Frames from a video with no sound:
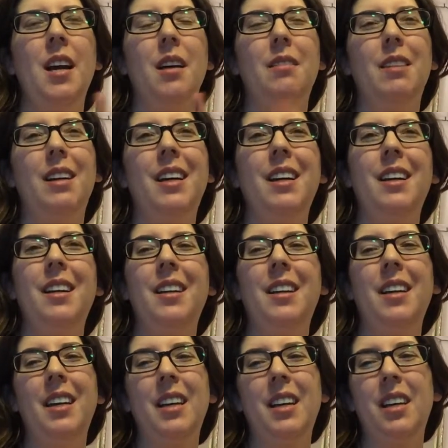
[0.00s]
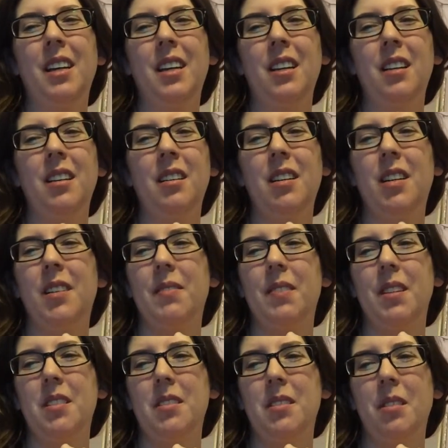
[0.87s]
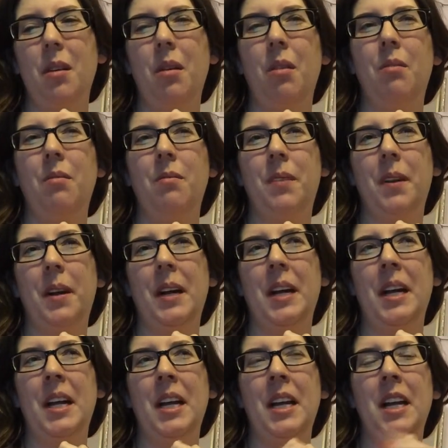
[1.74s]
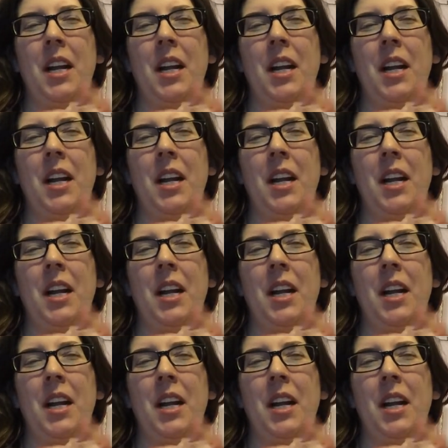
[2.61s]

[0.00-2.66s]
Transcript: I'm kind of like, I'm just over it.